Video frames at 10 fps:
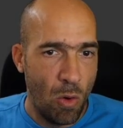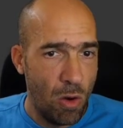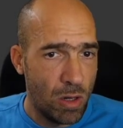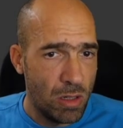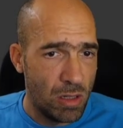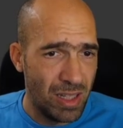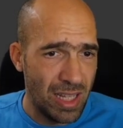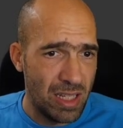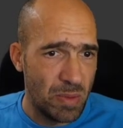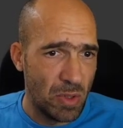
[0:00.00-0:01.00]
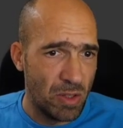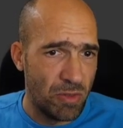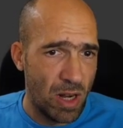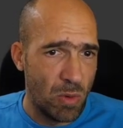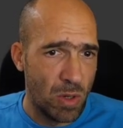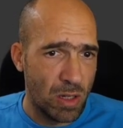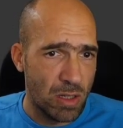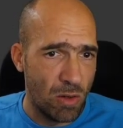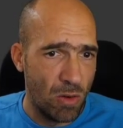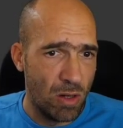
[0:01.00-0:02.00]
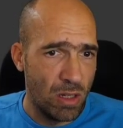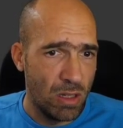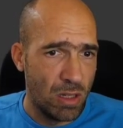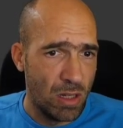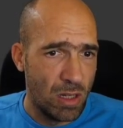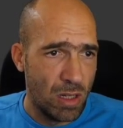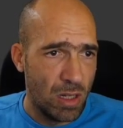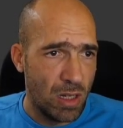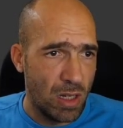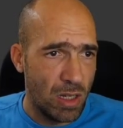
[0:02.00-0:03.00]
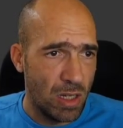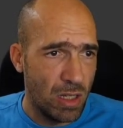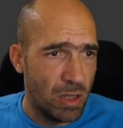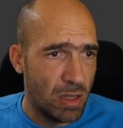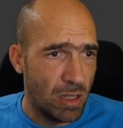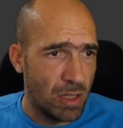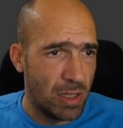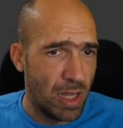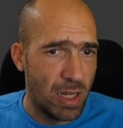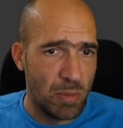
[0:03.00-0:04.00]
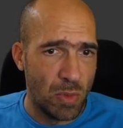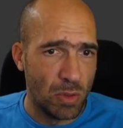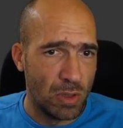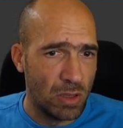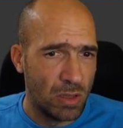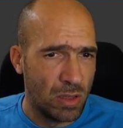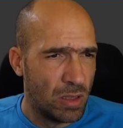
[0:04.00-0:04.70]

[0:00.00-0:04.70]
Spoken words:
Or lattice modifier works only, not in edit mode.